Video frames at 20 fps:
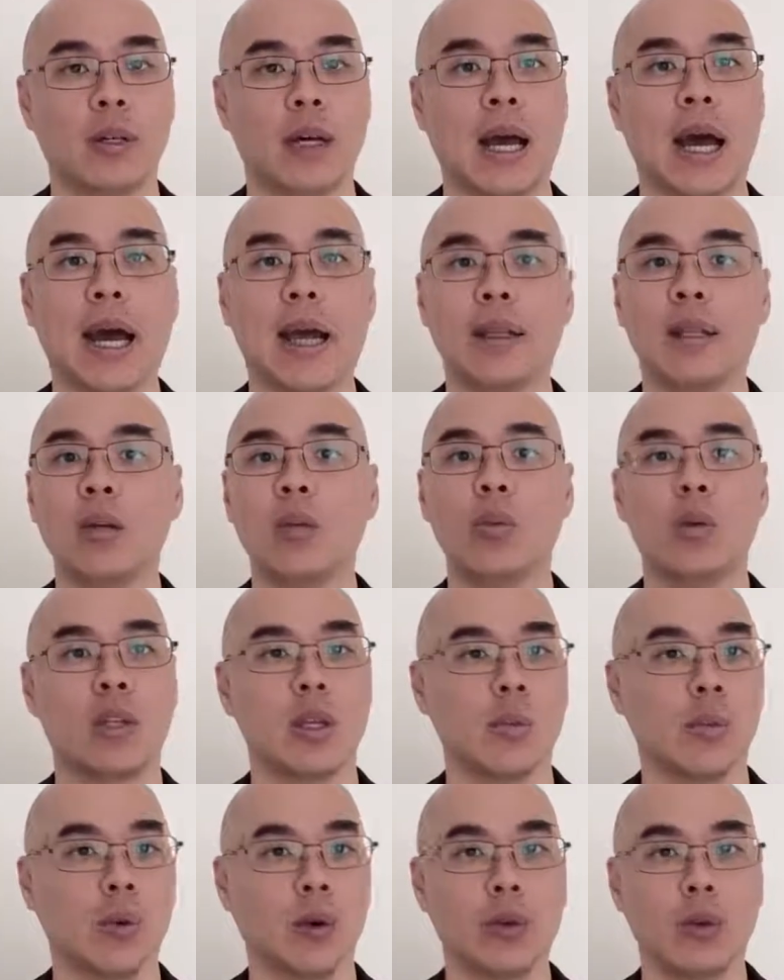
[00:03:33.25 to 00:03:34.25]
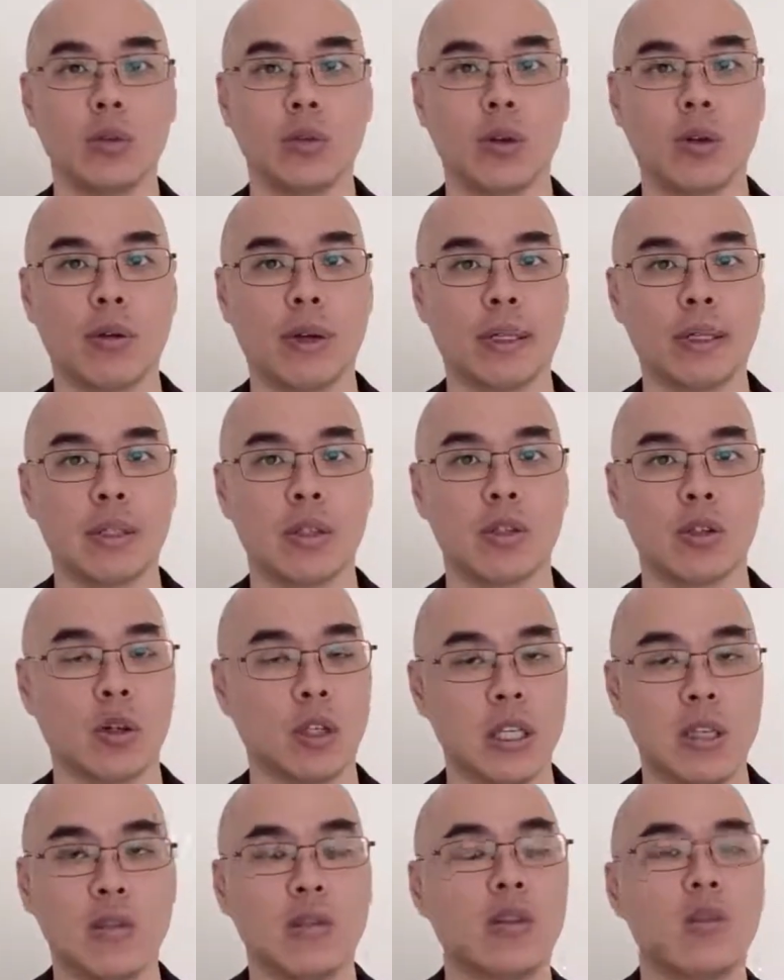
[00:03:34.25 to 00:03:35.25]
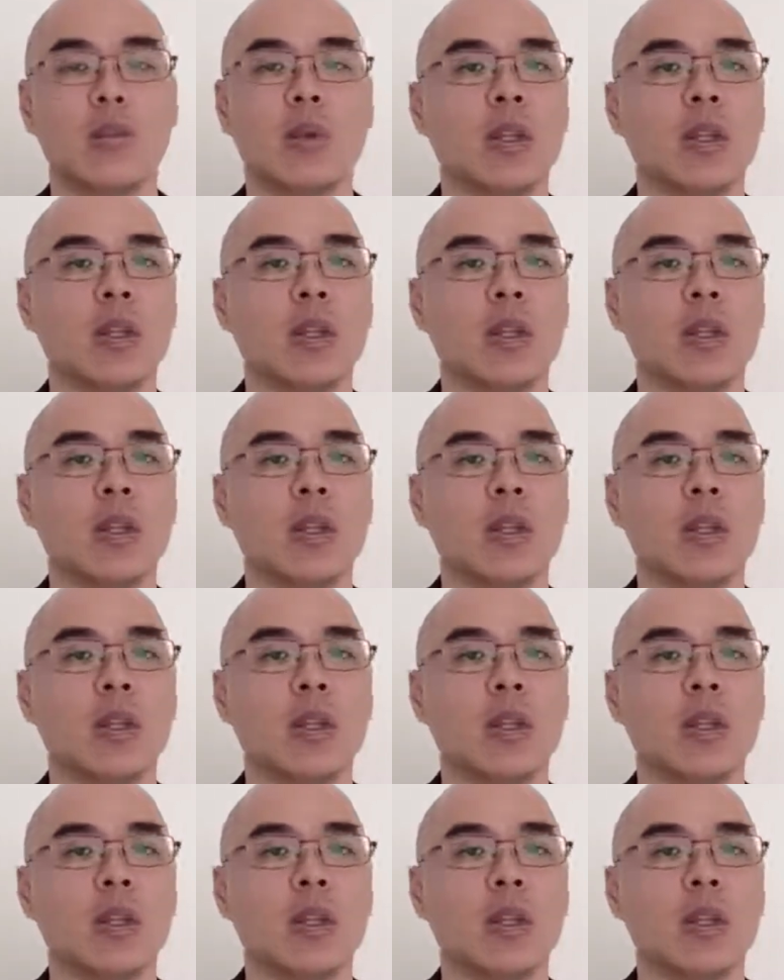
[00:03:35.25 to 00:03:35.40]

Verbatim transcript: either with your board of directors or even